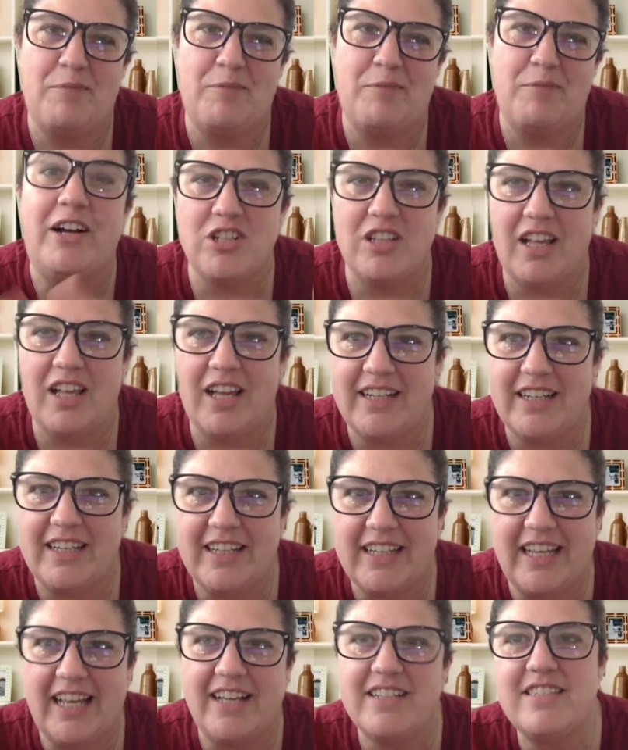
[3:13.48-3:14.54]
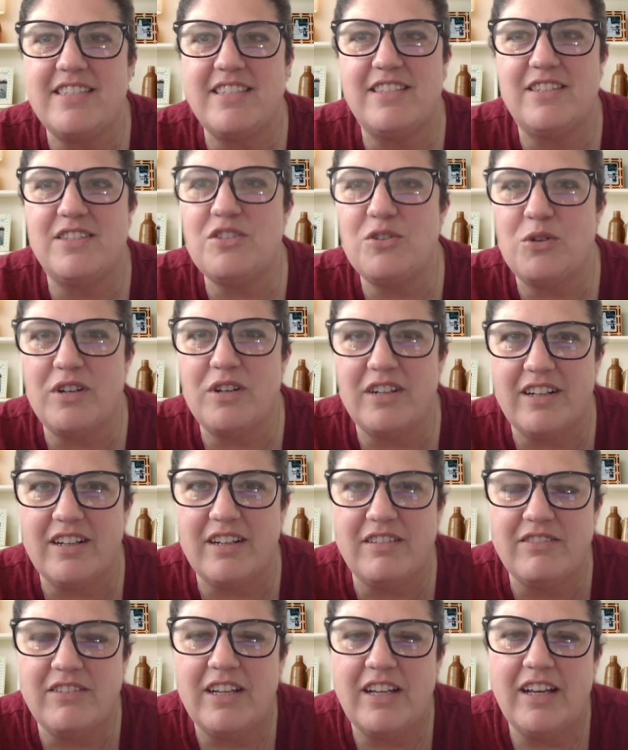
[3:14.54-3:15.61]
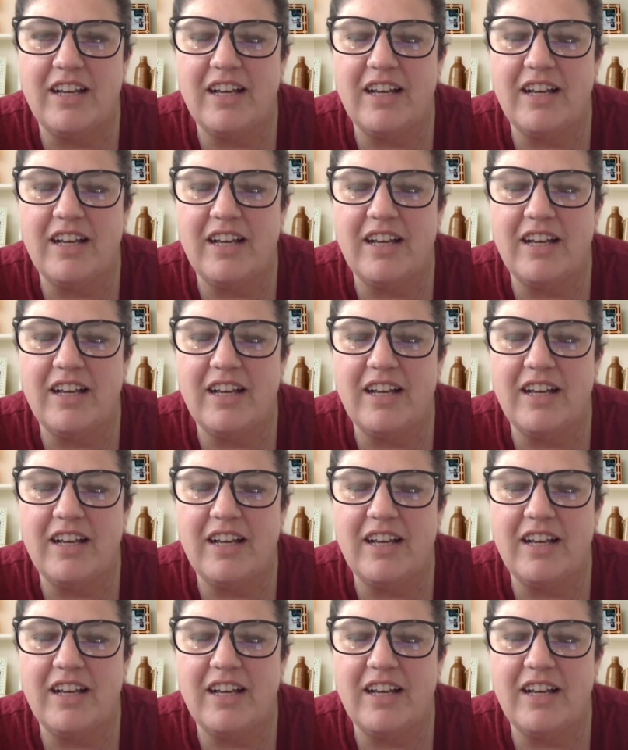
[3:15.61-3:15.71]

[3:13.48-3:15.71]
punchline, I guess, sort of.